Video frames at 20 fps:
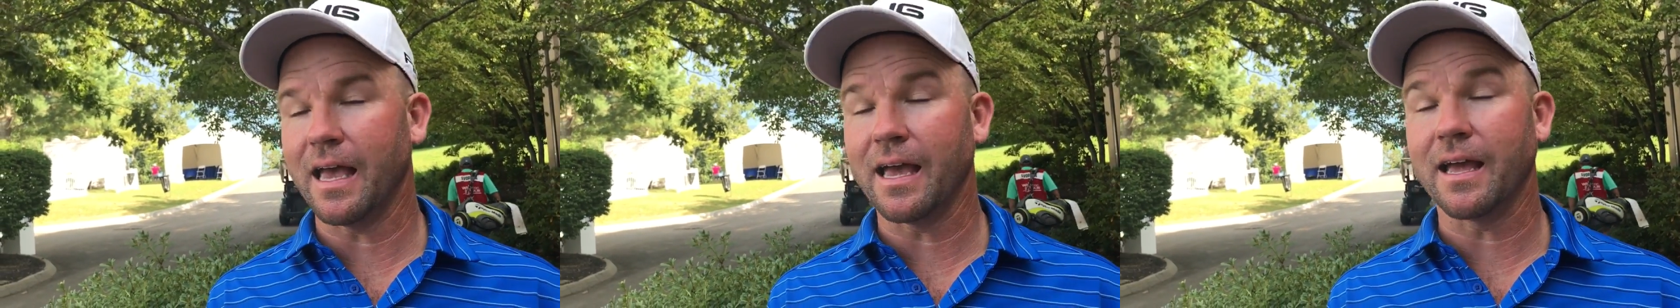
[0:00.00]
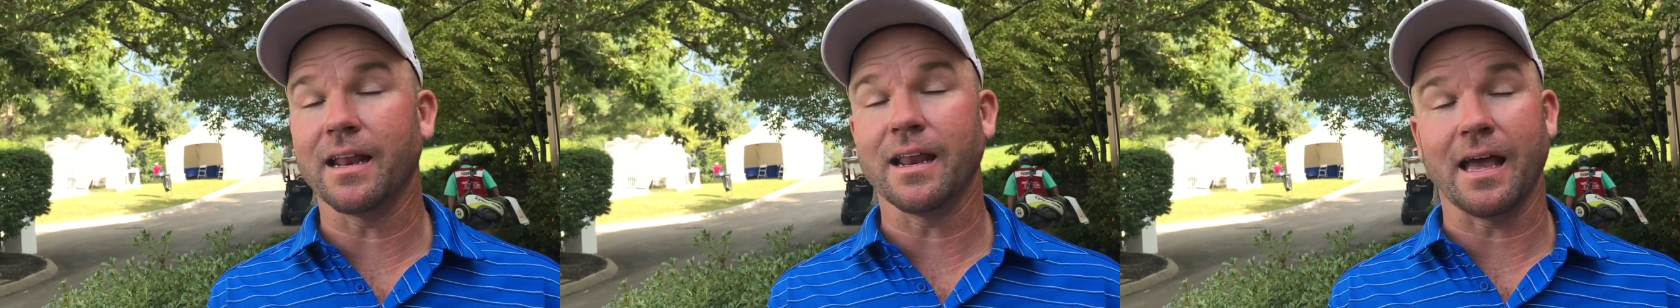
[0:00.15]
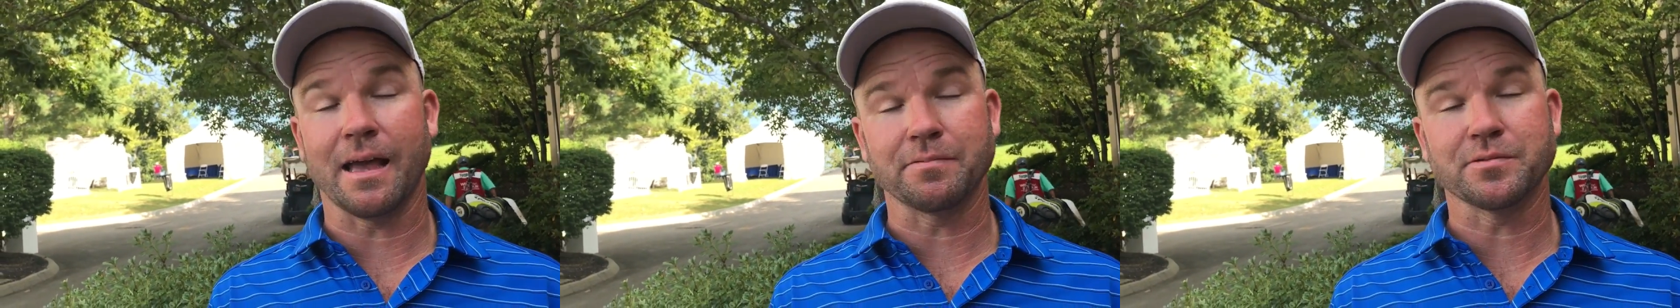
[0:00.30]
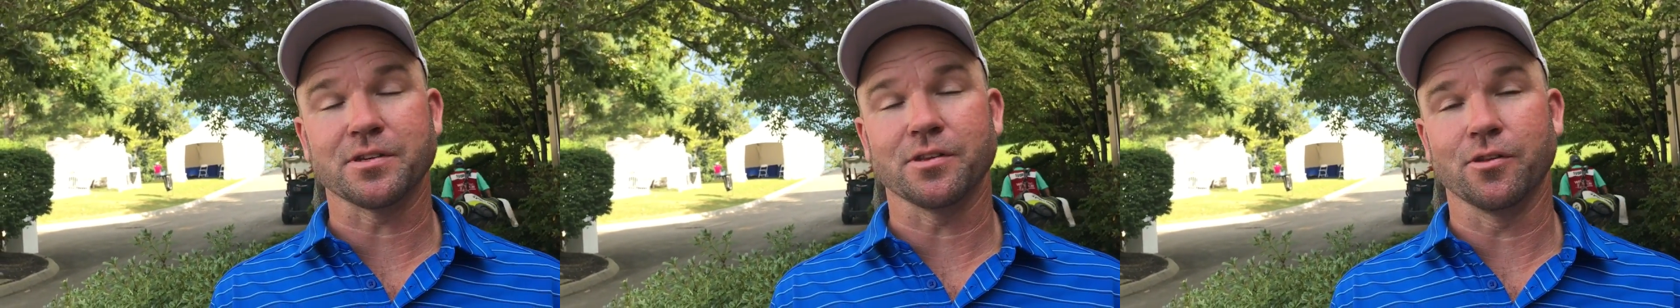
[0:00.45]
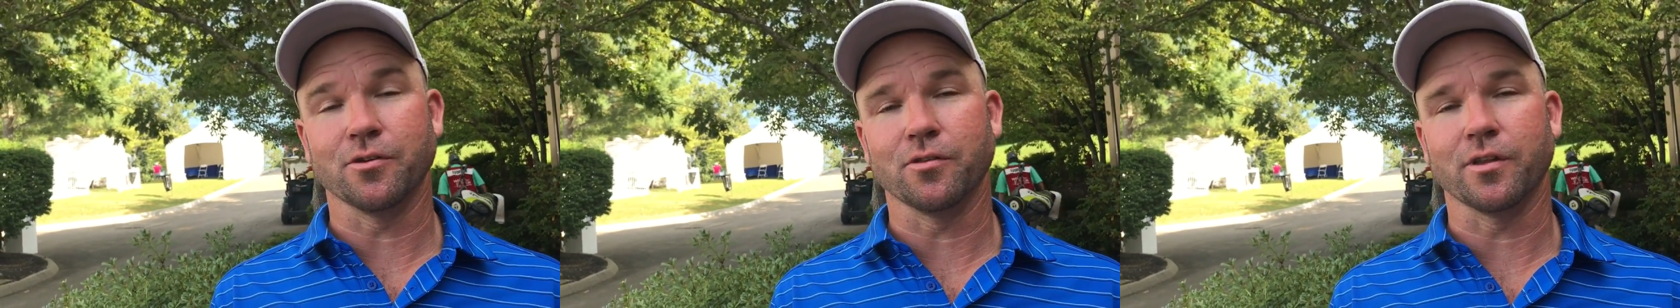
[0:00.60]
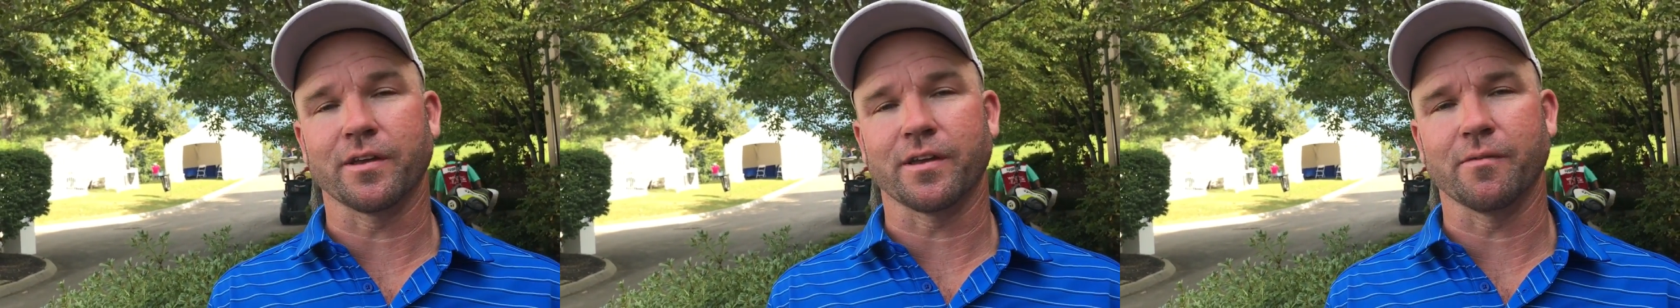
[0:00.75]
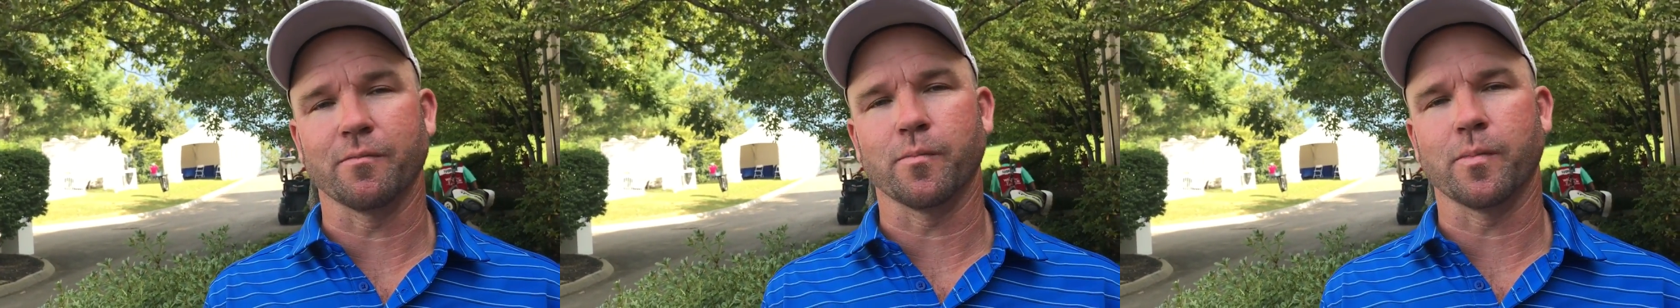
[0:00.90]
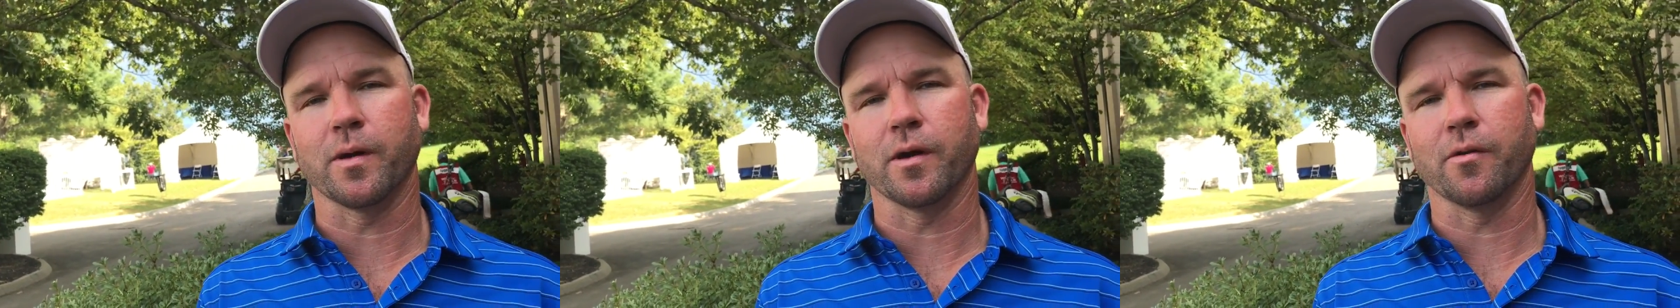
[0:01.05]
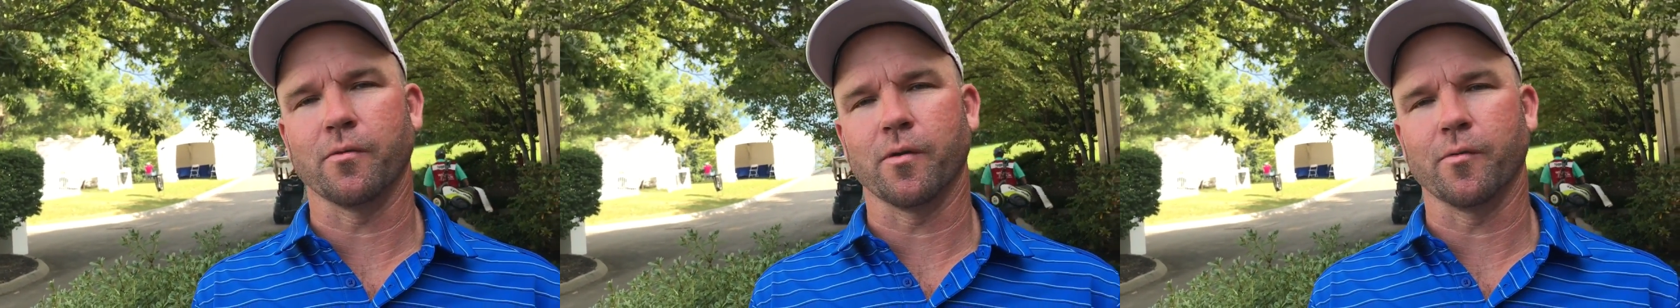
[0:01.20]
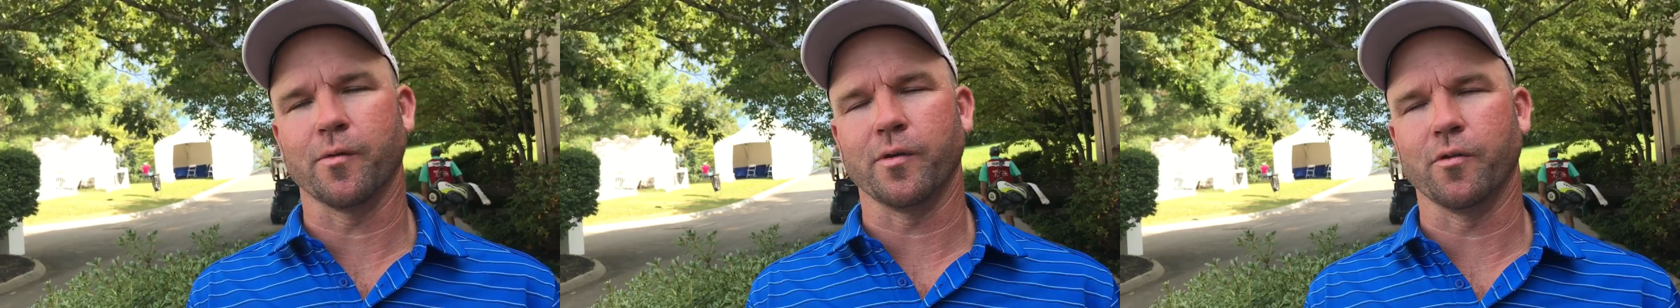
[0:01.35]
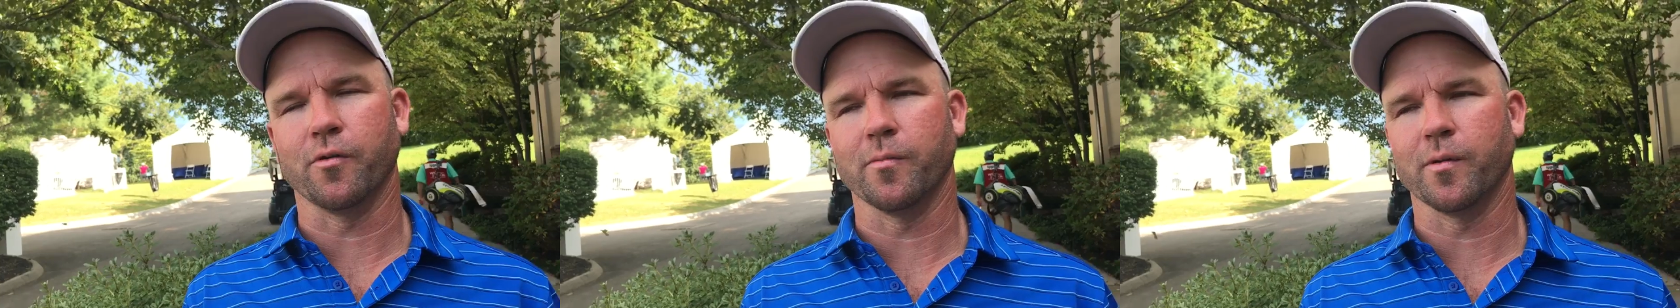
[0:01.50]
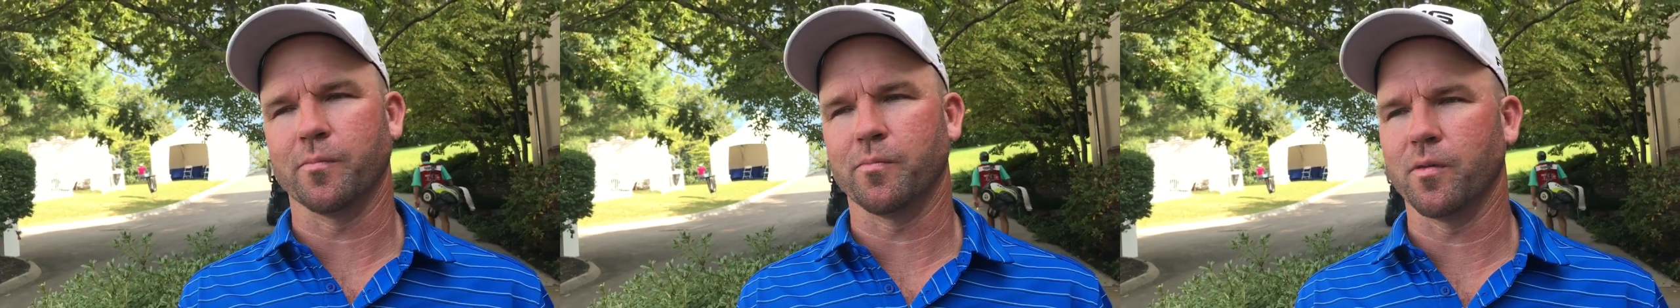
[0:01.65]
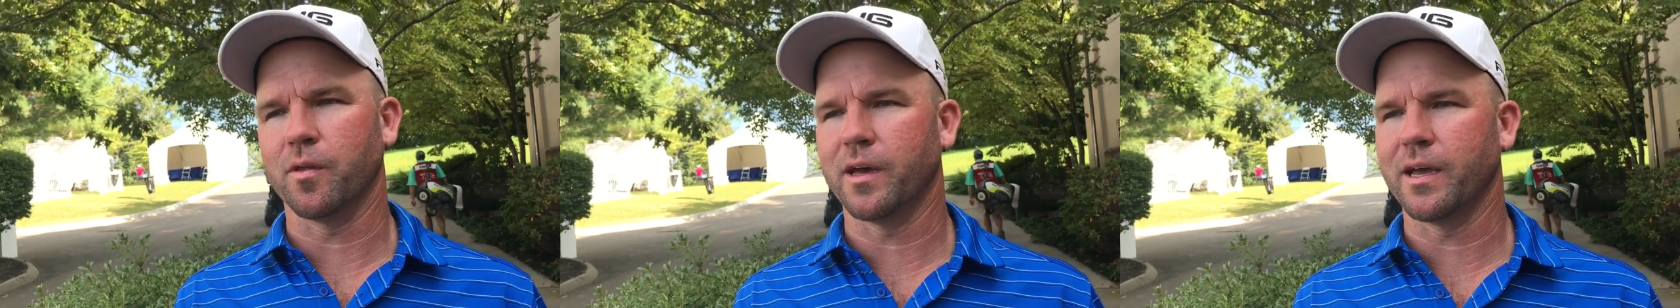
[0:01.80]
Yeah, absolutely, compared to what we
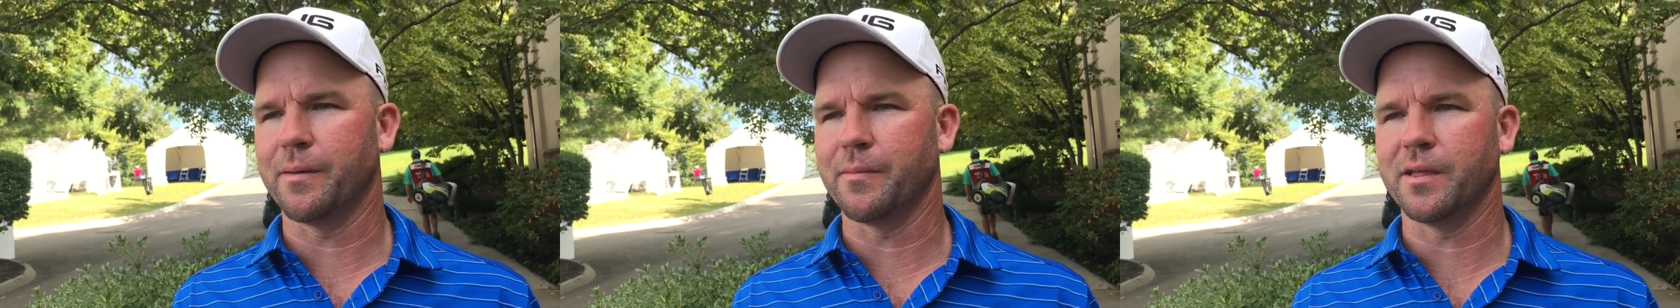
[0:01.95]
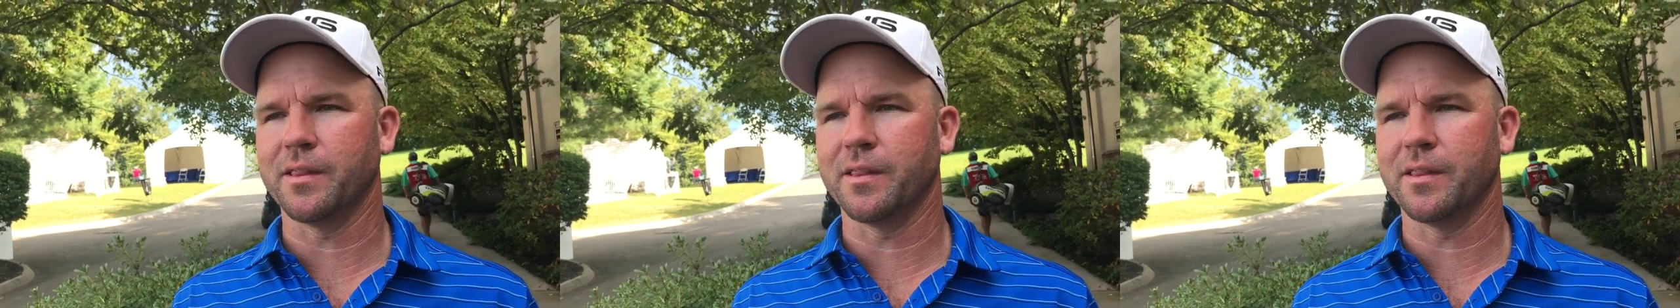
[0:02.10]
normally play.